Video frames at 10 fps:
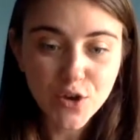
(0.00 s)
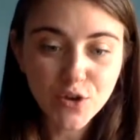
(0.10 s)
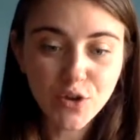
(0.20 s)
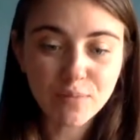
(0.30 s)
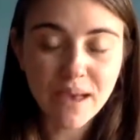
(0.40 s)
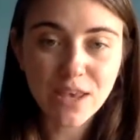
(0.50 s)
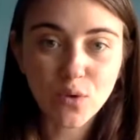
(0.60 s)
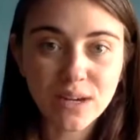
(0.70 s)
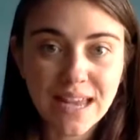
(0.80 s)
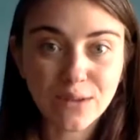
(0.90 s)
You could make
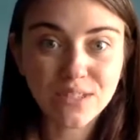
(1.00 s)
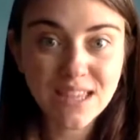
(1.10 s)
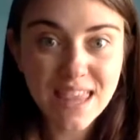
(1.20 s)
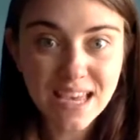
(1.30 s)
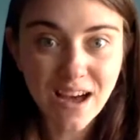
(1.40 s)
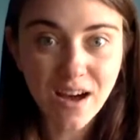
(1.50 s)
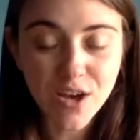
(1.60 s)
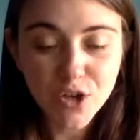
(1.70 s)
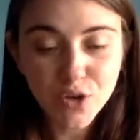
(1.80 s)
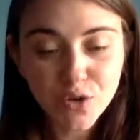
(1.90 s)
your clouds thicker,
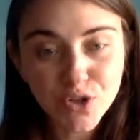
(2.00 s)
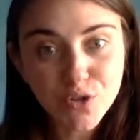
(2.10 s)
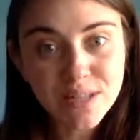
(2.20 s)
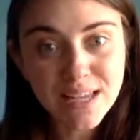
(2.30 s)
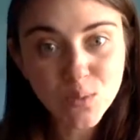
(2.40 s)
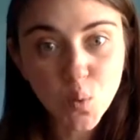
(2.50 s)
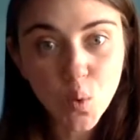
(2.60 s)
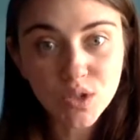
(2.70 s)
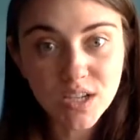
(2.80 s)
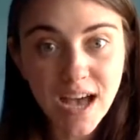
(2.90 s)
you could use less
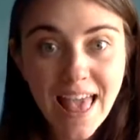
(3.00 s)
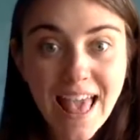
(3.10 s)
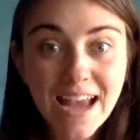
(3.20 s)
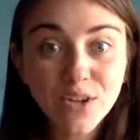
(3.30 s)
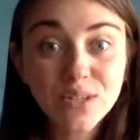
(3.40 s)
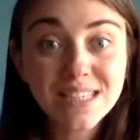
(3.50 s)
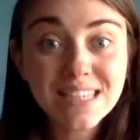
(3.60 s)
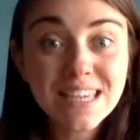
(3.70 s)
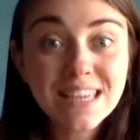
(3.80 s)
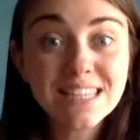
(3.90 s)
water, and you could
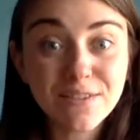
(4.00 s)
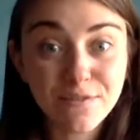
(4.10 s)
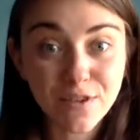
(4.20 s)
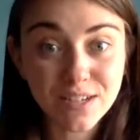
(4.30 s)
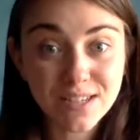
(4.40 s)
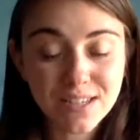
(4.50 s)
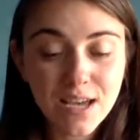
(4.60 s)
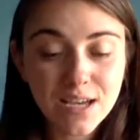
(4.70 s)
see the difference.